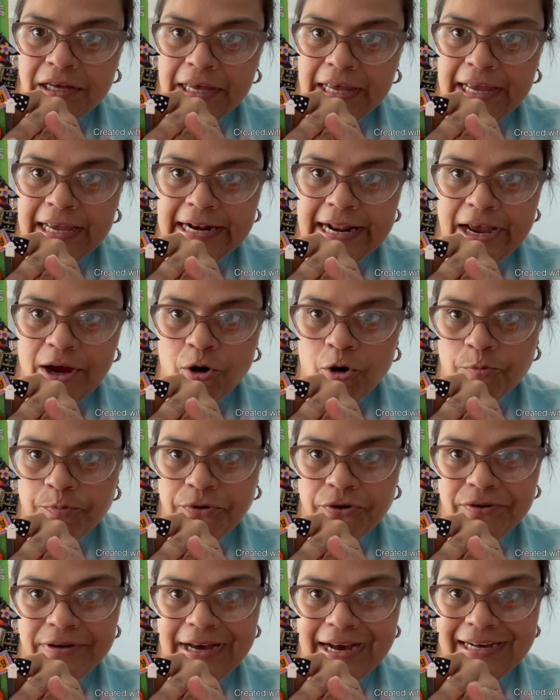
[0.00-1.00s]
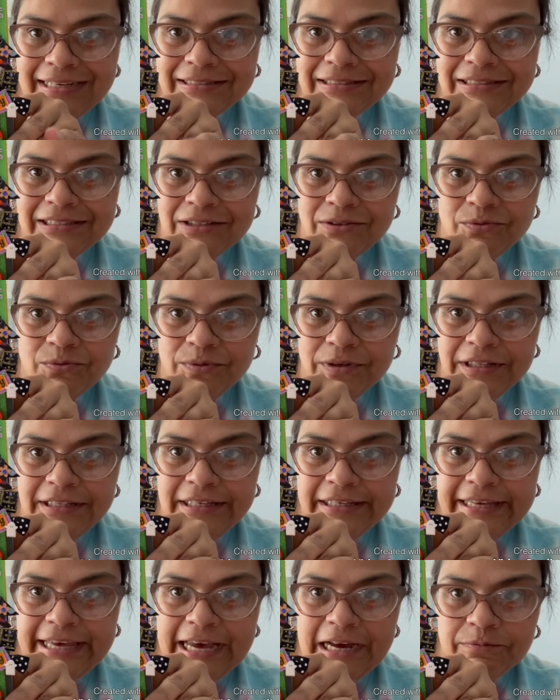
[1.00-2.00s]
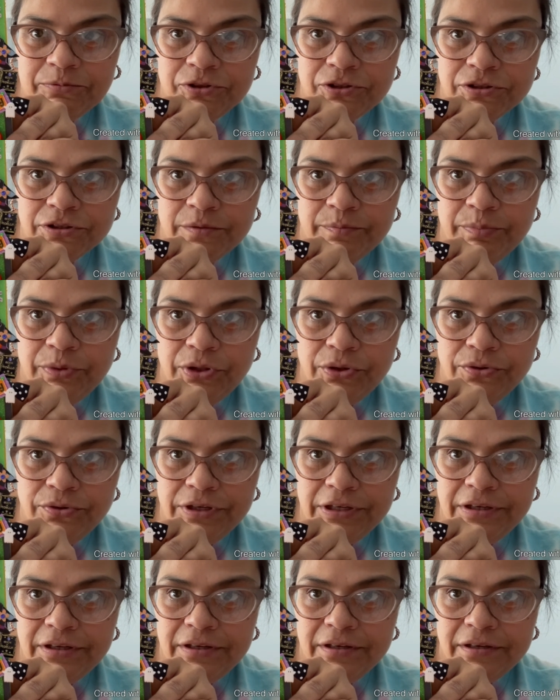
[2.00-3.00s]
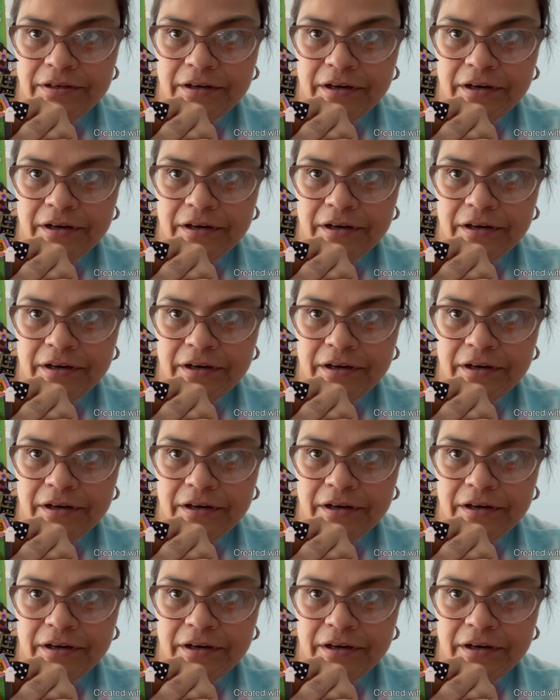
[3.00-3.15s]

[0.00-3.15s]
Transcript: And I hope you guys can really capture the beauty